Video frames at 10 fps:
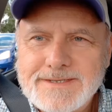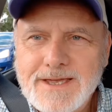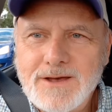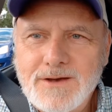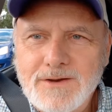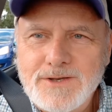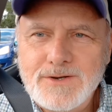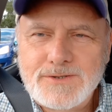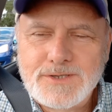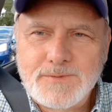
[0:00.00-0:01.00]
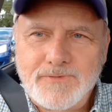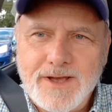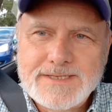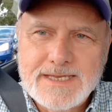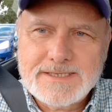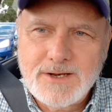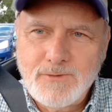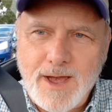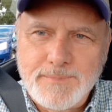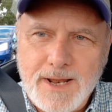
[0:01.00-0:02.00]
So, YouTube friends, that's going to
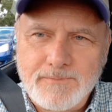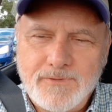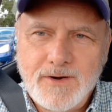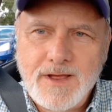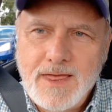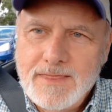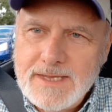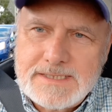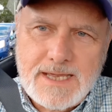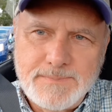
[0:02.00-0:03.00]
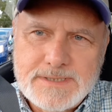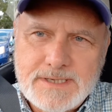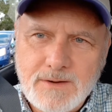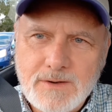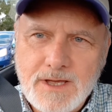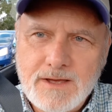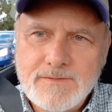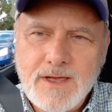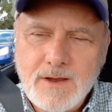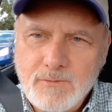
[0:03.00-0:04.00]
wrap it up for this episode of
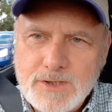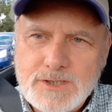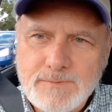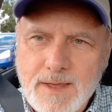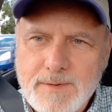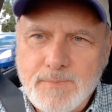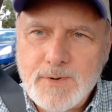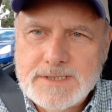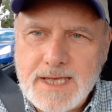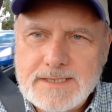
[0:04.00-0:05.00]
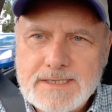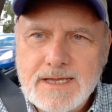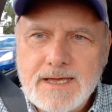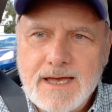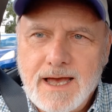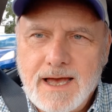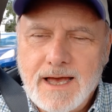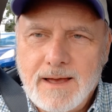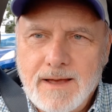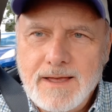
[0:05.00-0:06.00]
Richard Mabey Presents.
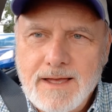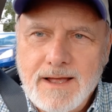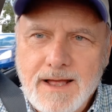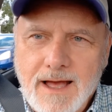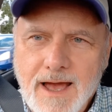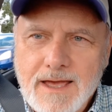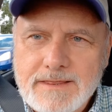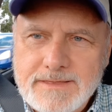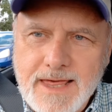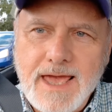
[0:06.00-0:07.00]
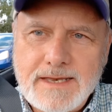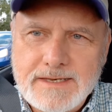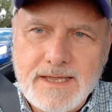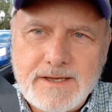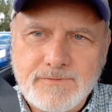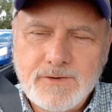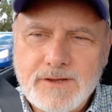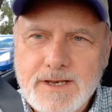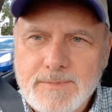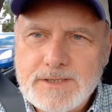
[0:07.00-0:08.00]
Uh, I thank Nick for
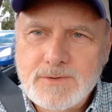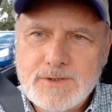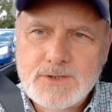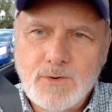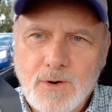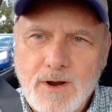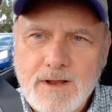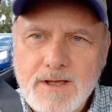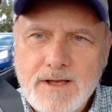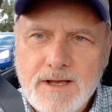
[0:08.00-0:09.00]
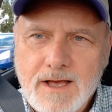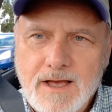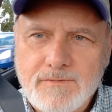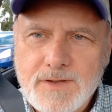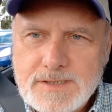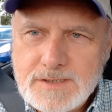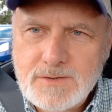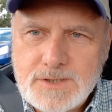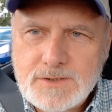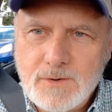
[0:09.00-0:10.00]
letting me do a tour of his
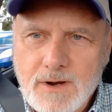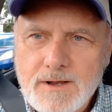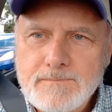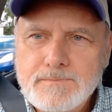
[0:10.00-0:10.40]
new store,